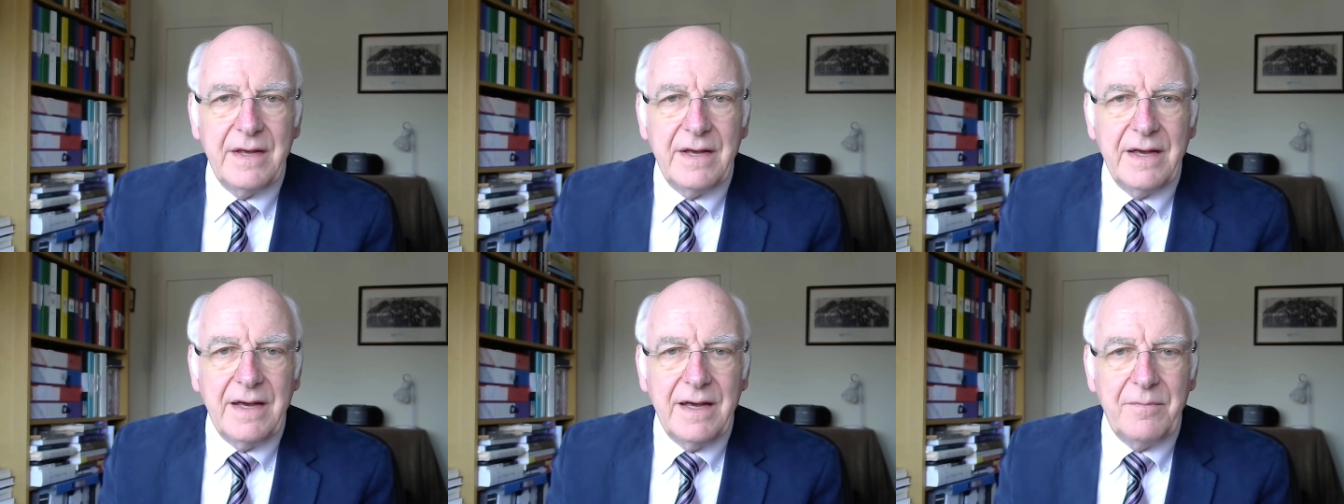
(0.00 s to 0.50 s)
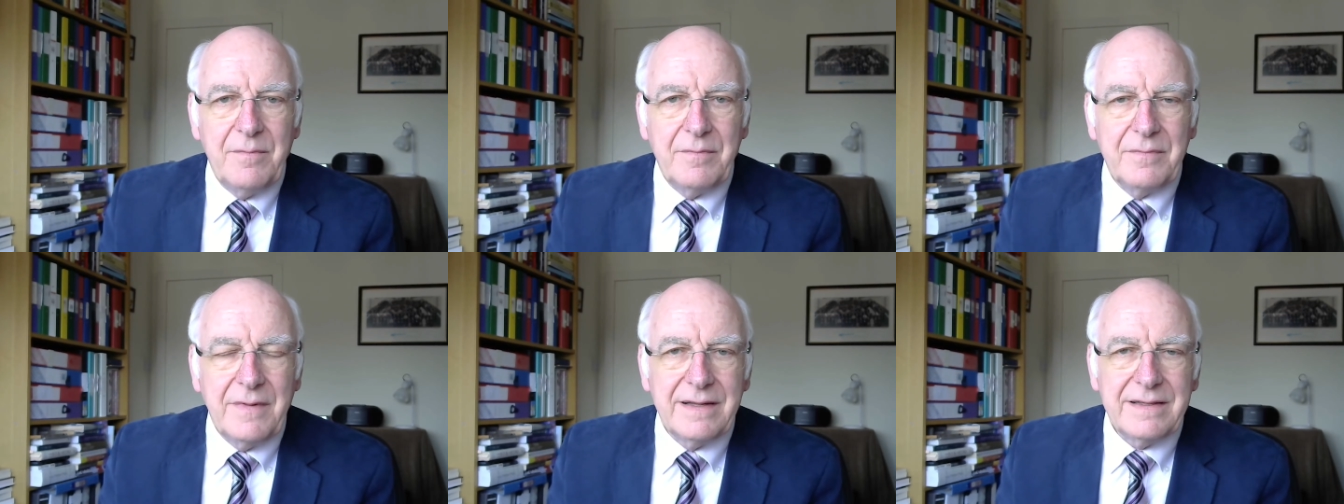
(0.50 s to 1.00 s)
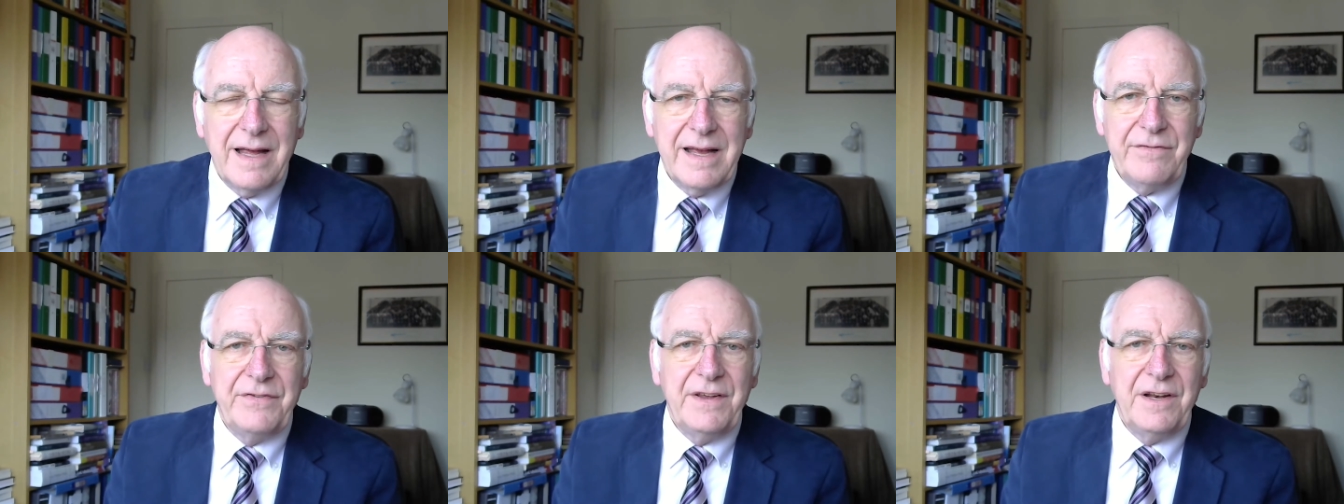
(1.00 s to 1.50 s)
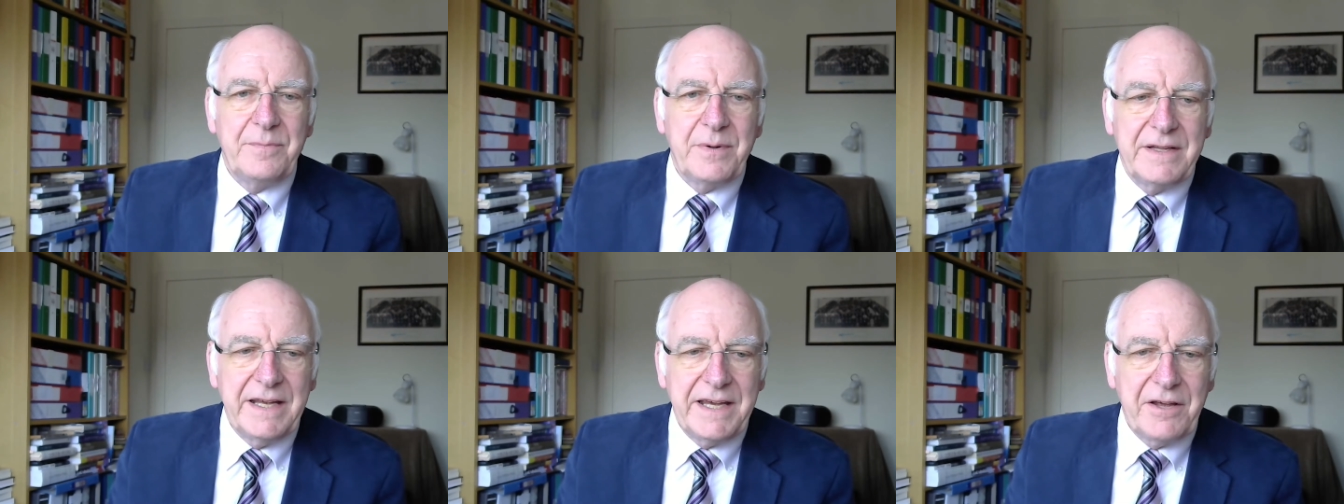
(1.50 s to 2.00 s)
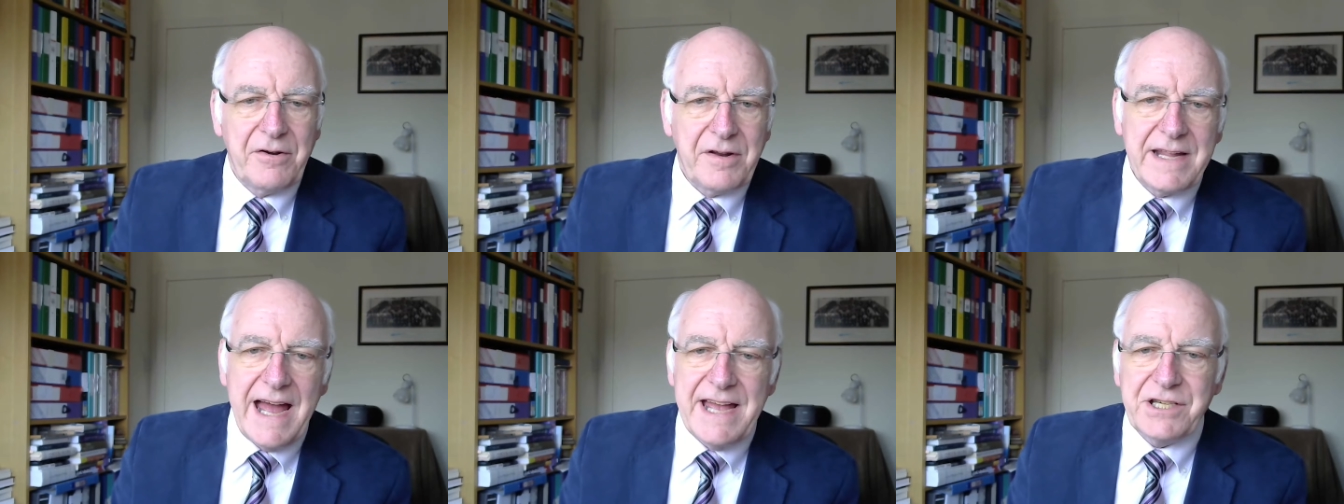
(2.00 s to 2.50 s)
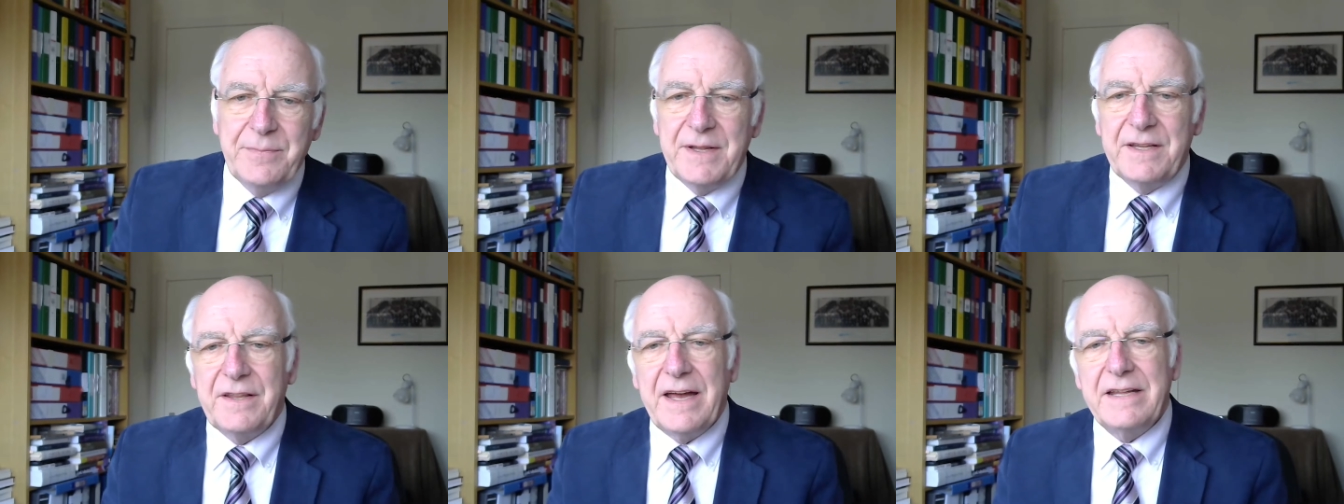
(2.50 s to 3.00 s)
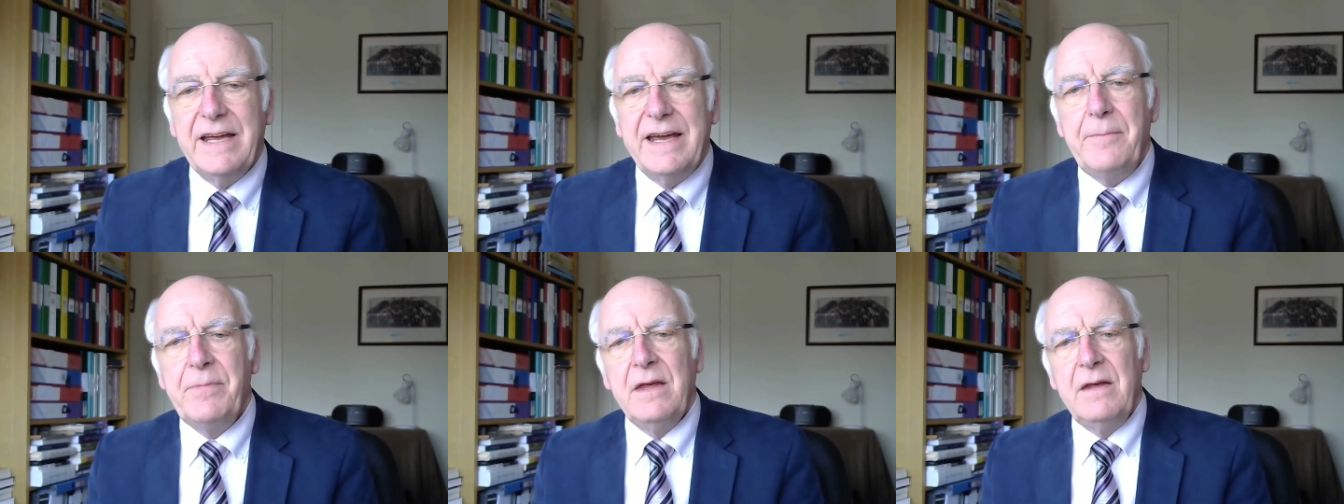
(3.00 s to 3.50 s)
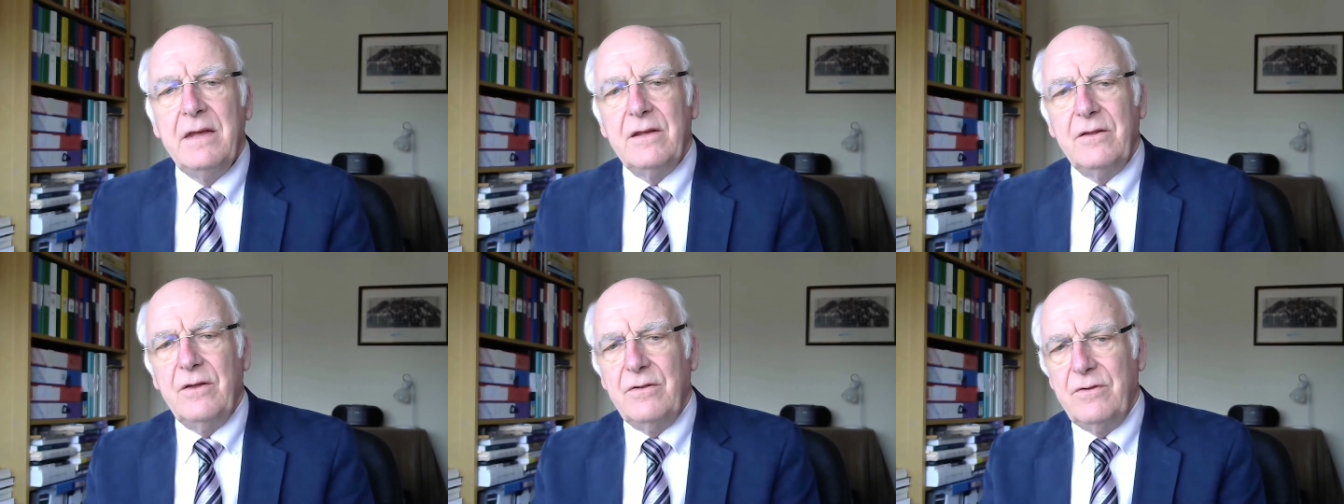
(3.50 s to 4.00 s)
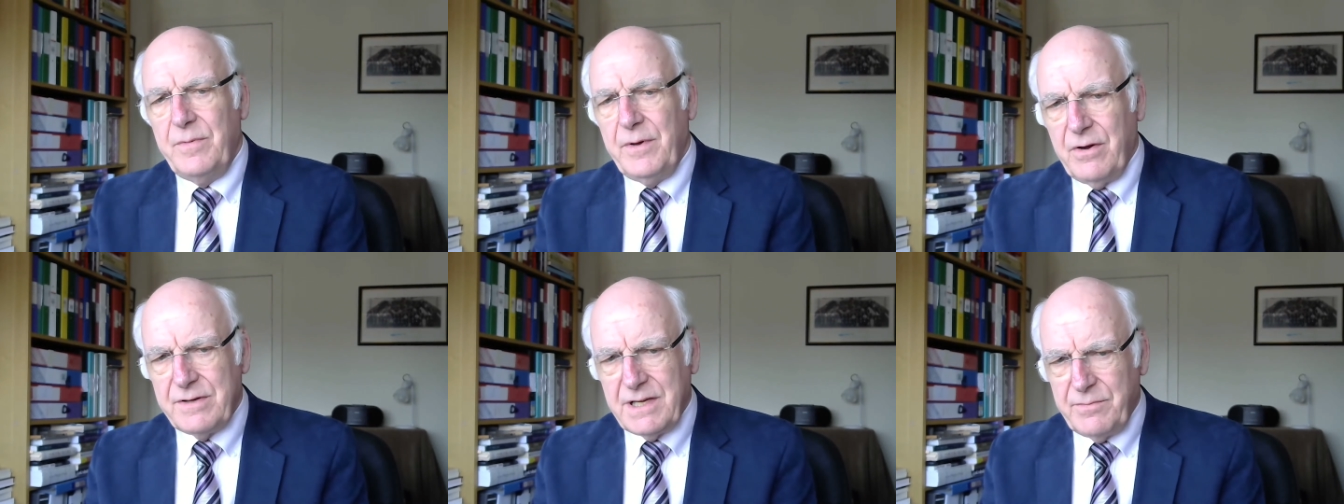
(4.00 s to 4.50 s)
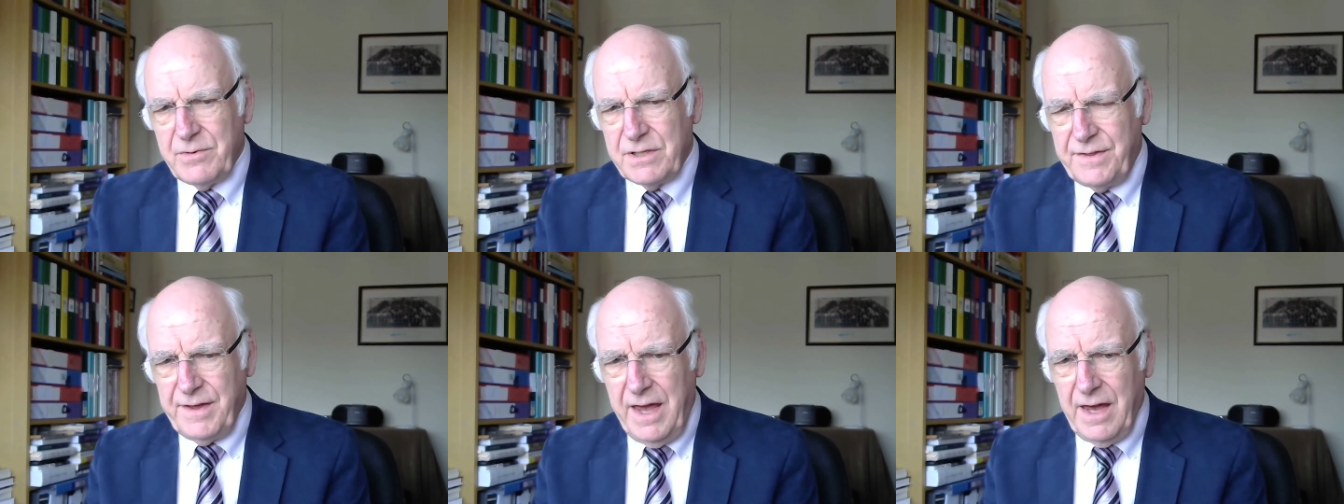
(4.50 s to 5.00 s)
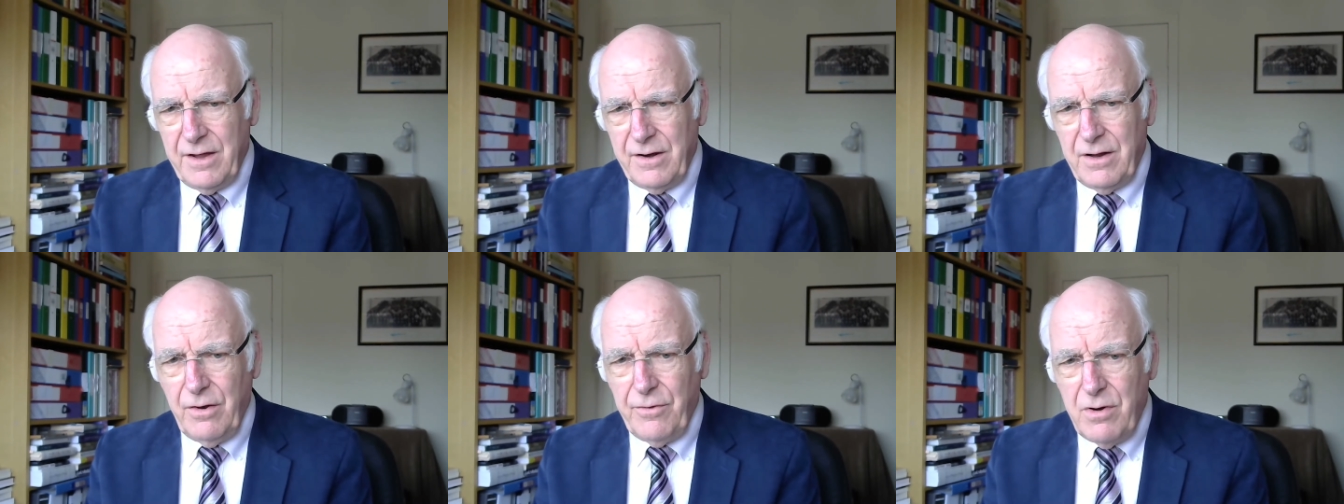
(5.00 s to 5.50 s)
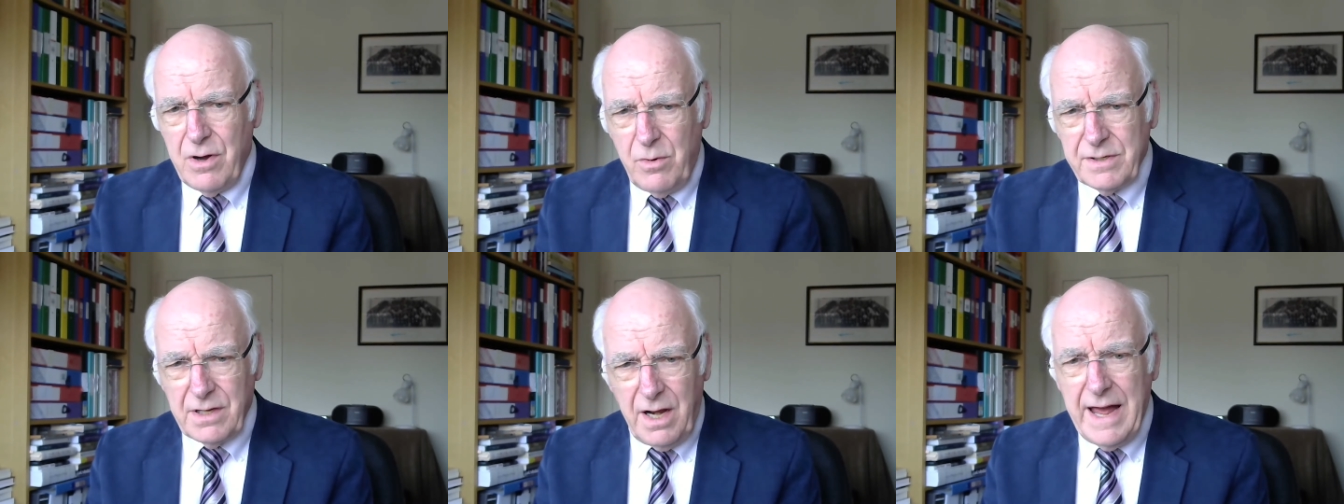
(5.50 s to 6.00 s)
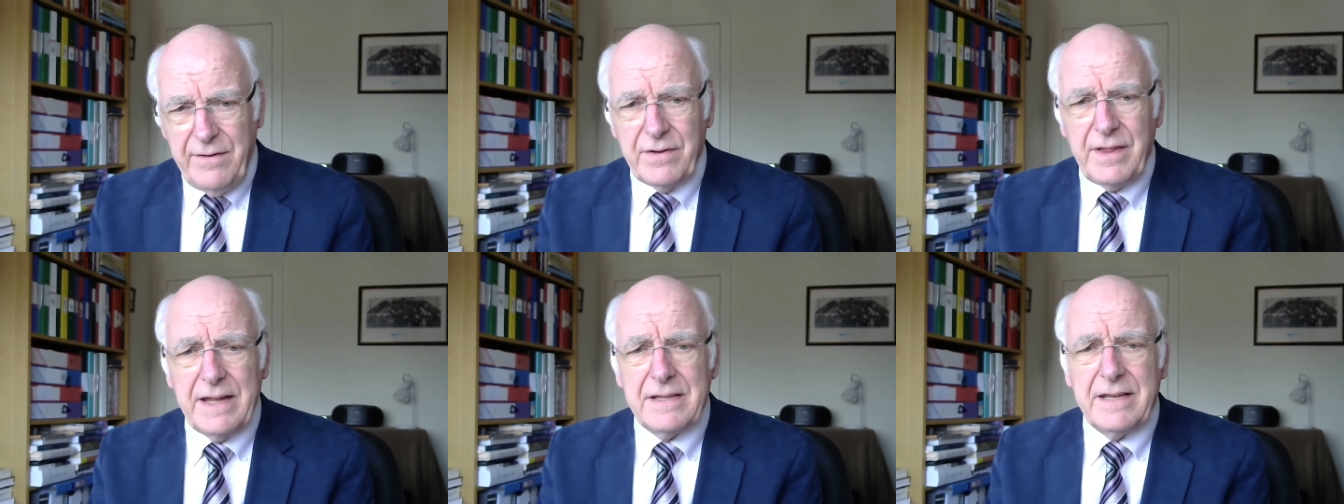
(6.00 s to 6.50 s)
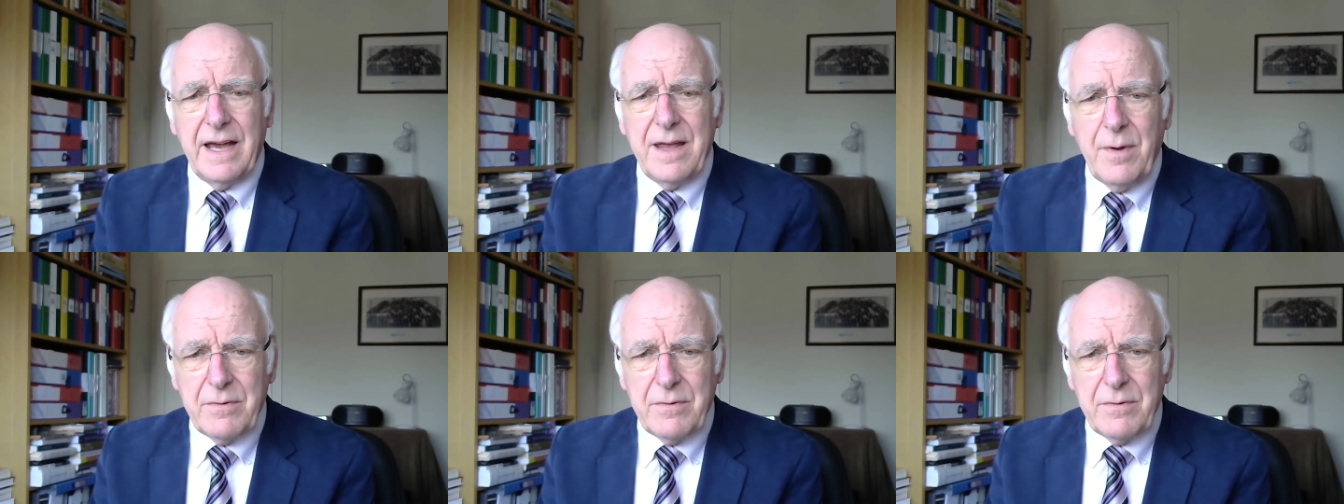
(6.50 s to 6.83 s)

Um, I feel a particular attachment to that day, not because I was there, although I was alive at that time.